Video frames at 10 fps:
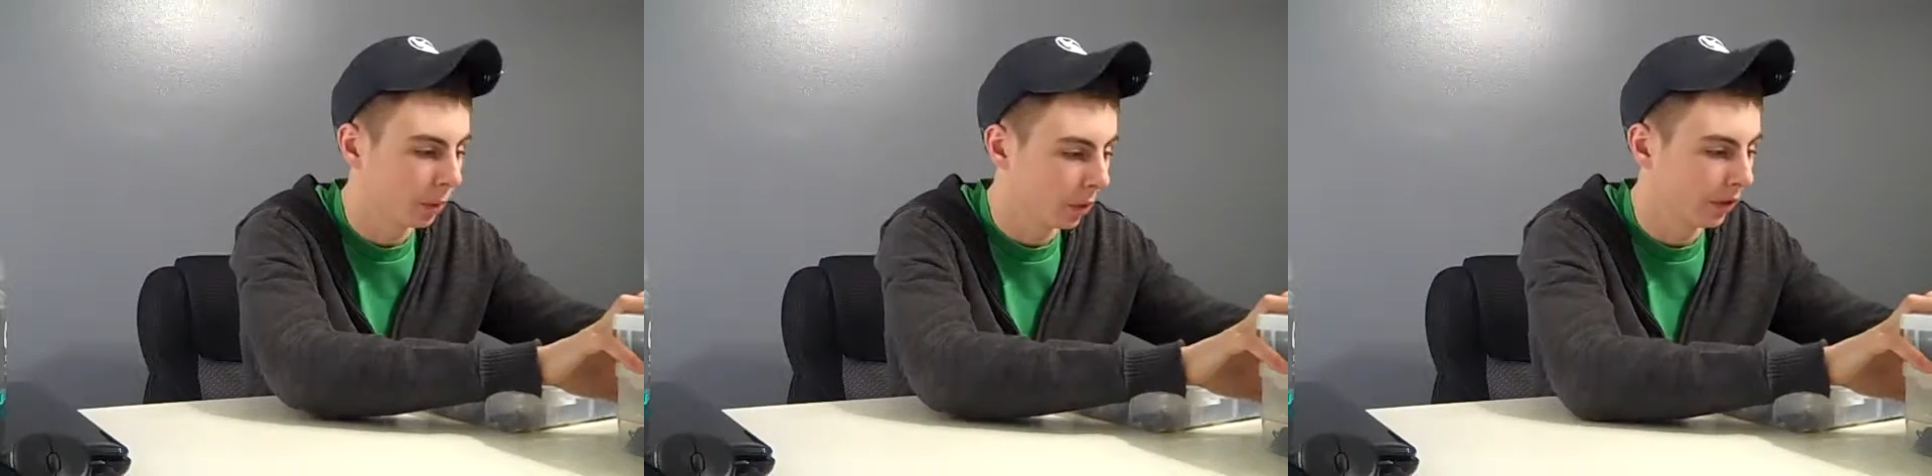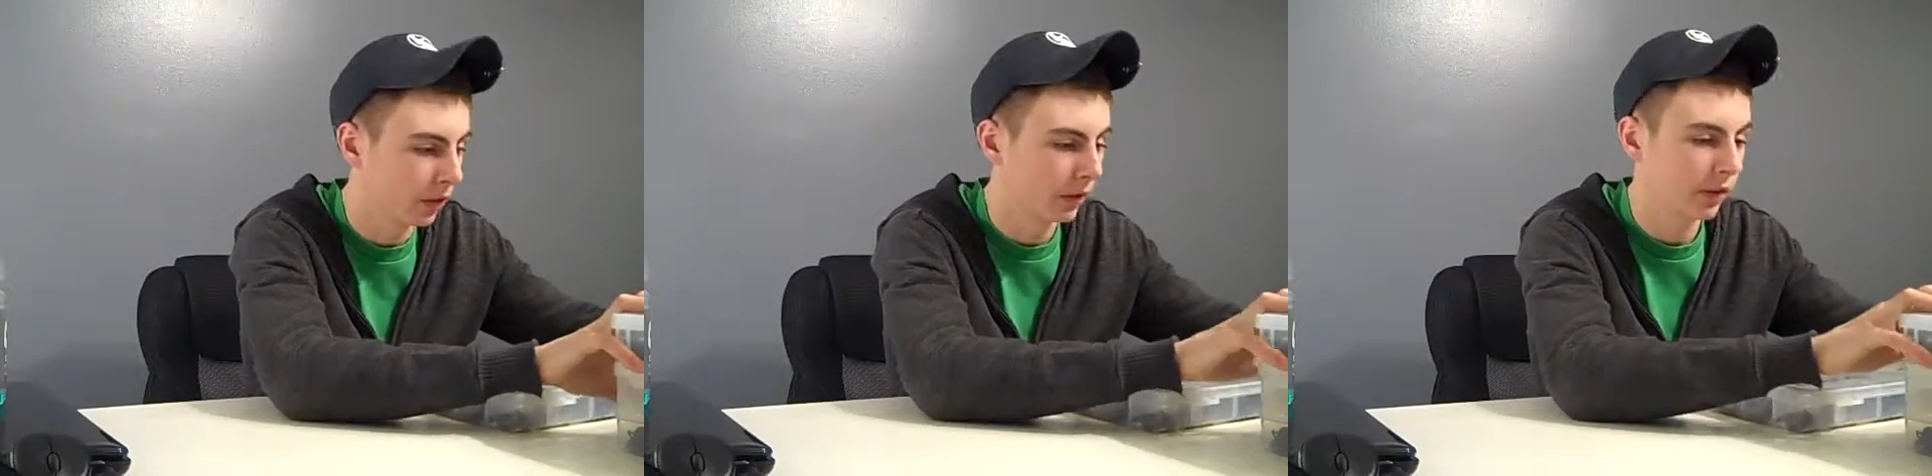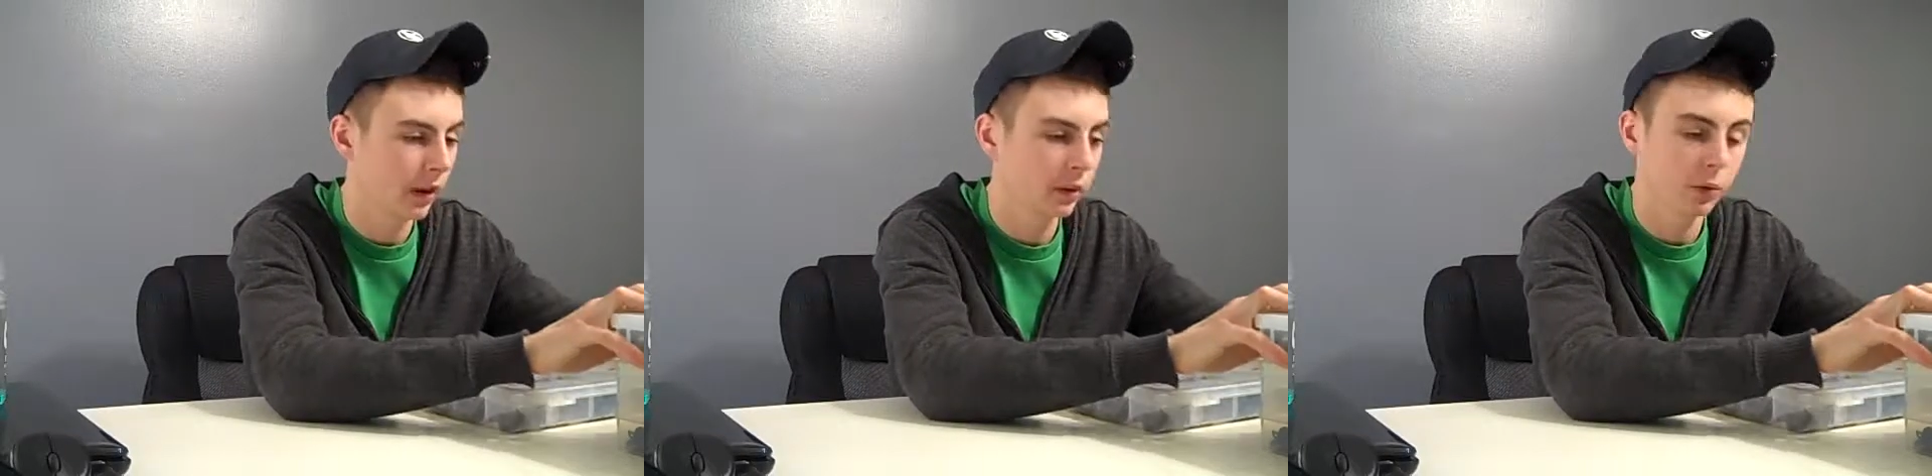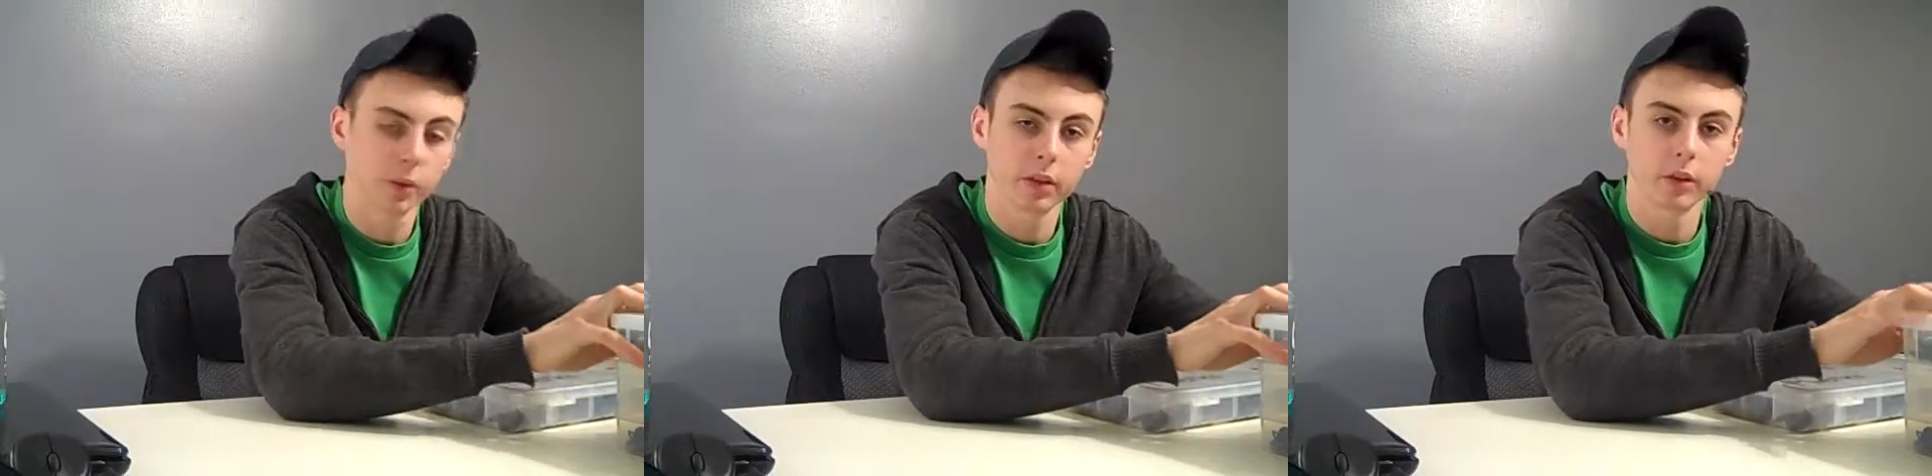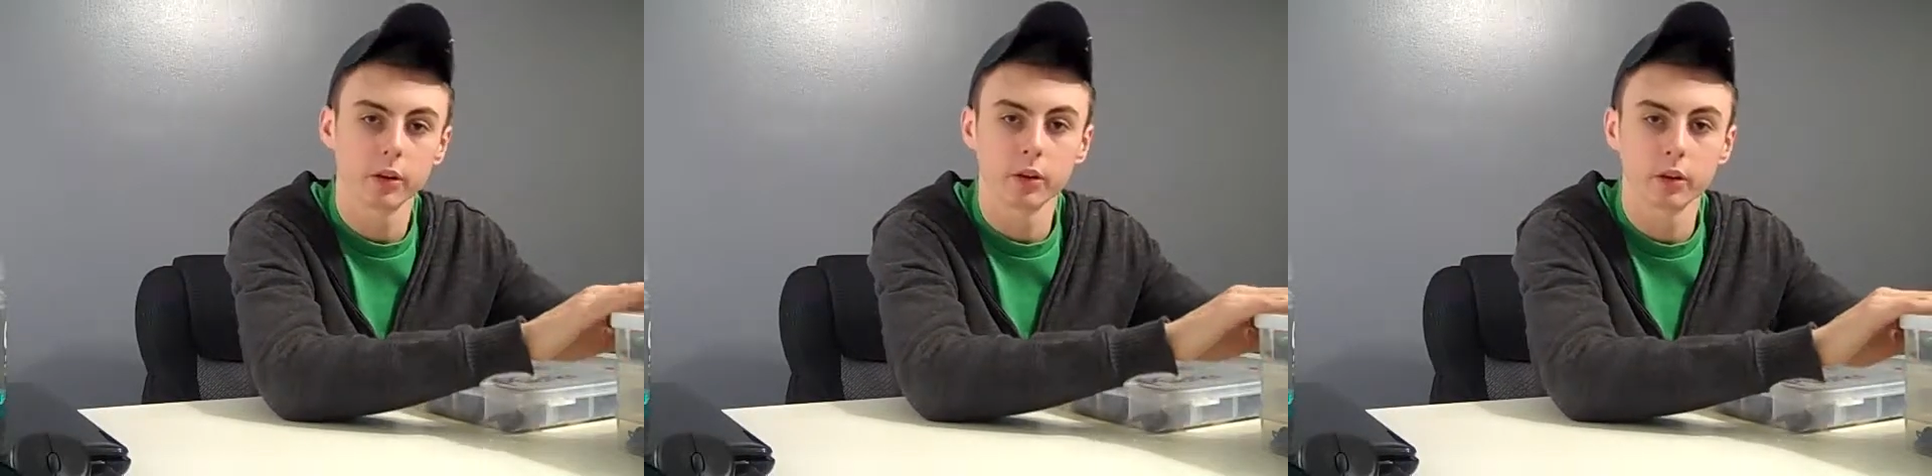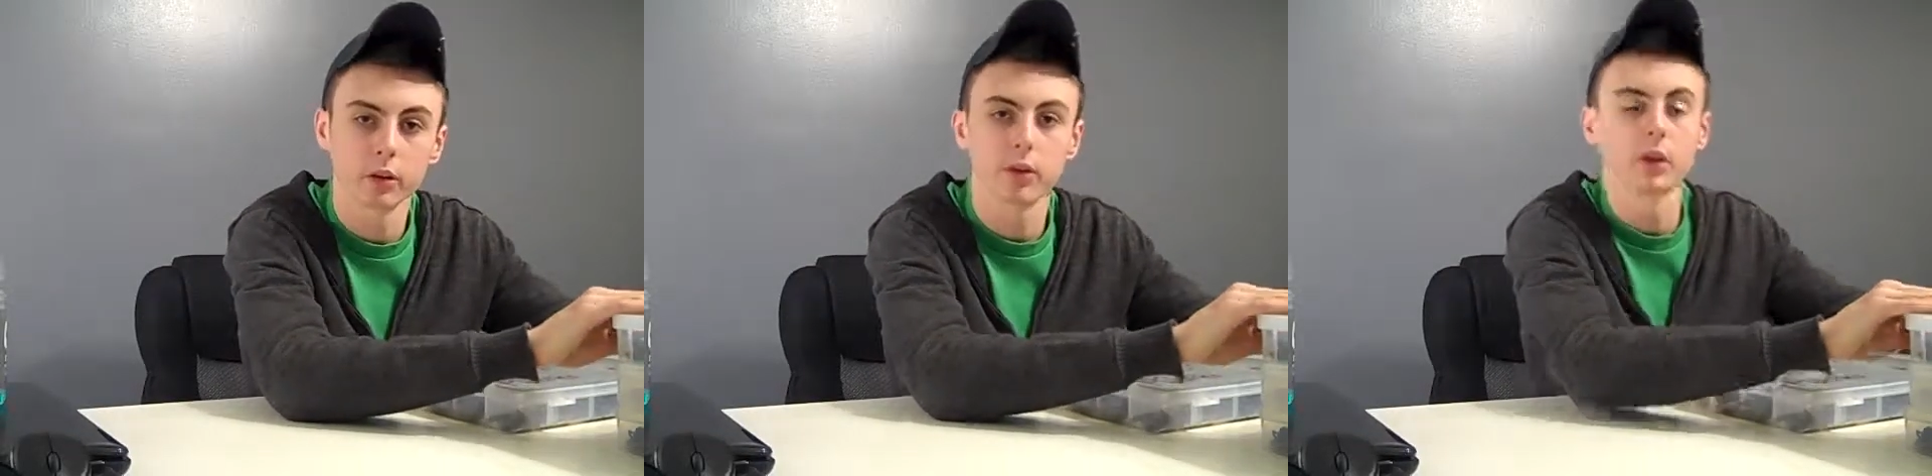more success with your